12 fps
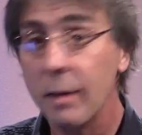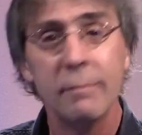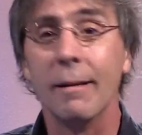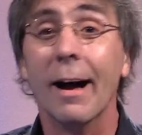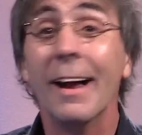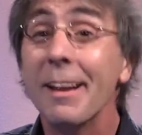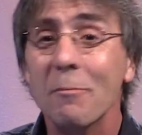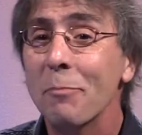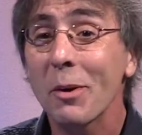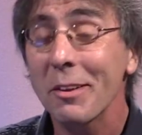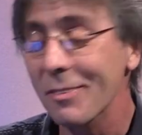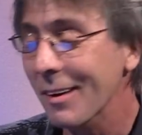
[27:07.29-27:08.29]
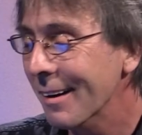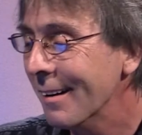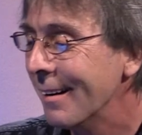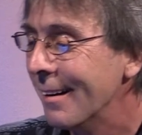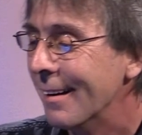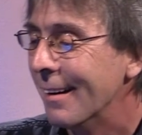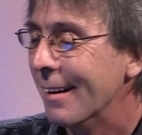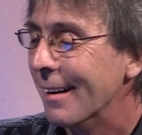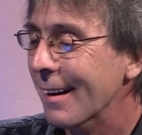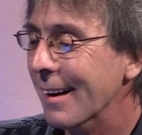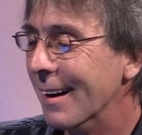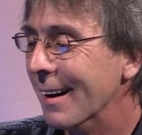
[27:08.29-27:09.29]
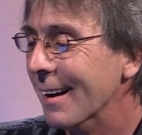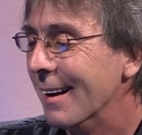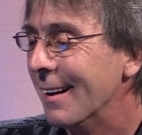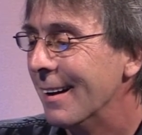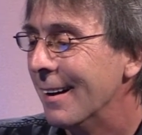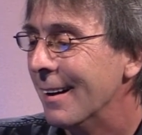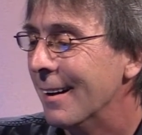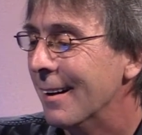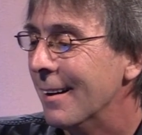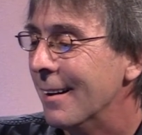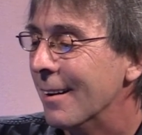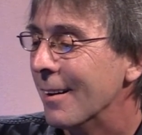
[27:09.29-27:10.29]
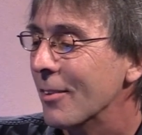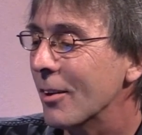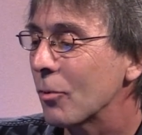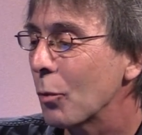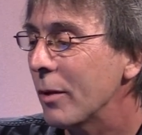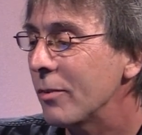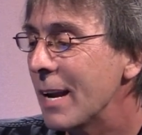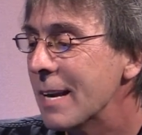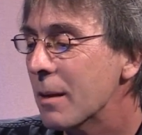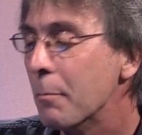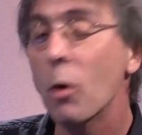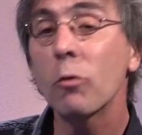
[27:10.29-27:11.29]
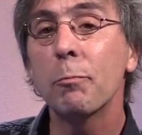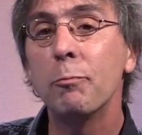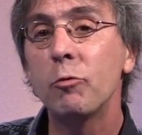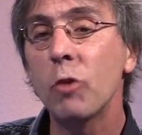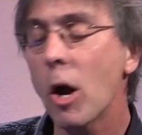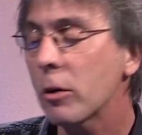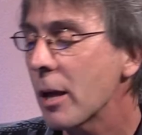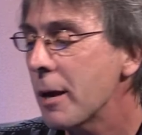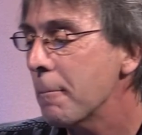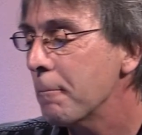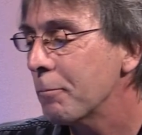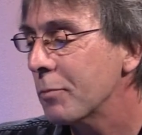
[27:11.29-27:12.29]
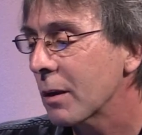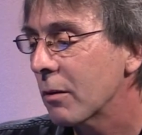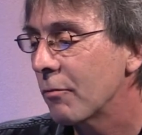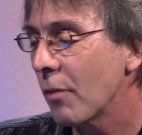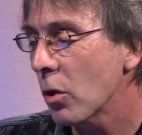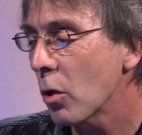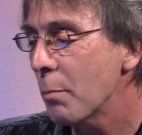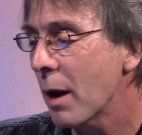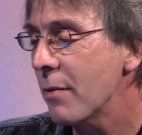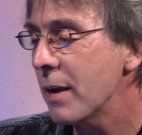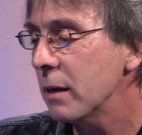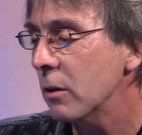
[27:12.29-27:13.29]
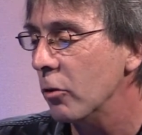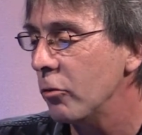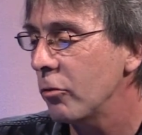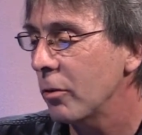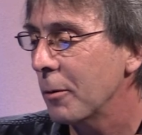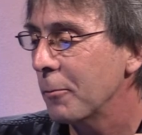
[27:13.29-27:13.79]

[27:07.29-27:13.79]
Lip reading: I didn't put it there. The Swiss eat the most chocolate, followed by the English.